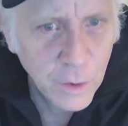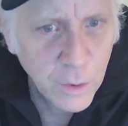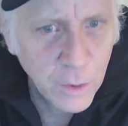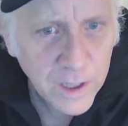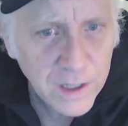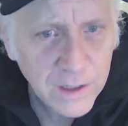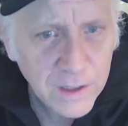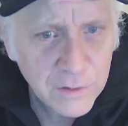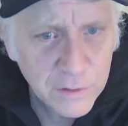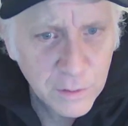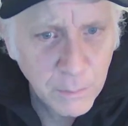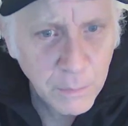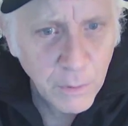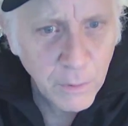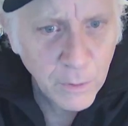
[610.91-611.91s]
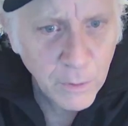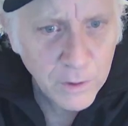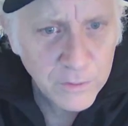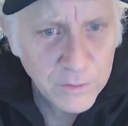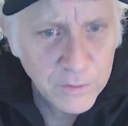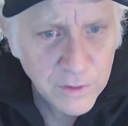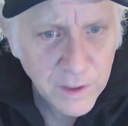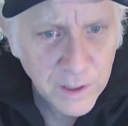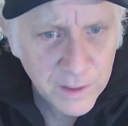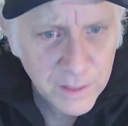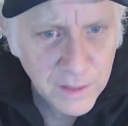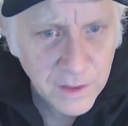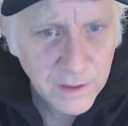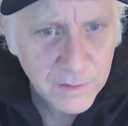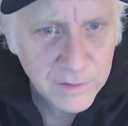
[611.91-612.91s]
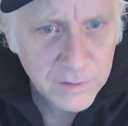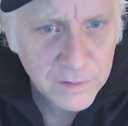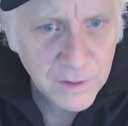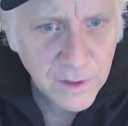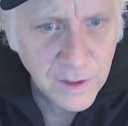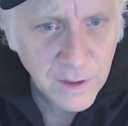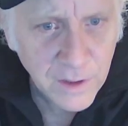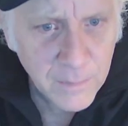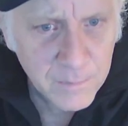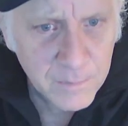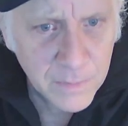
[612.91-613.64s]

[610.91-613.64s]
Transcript: who he supports in this